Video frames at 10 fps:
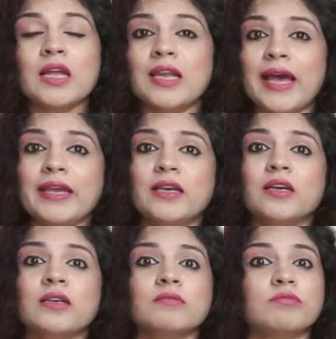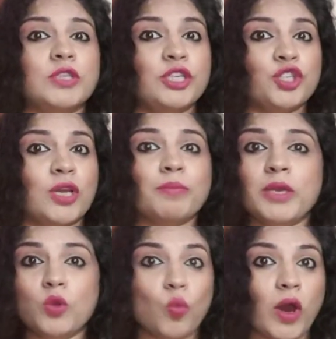like teaching
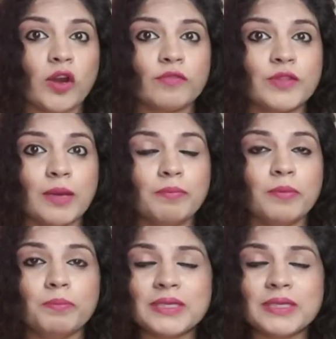being one of them.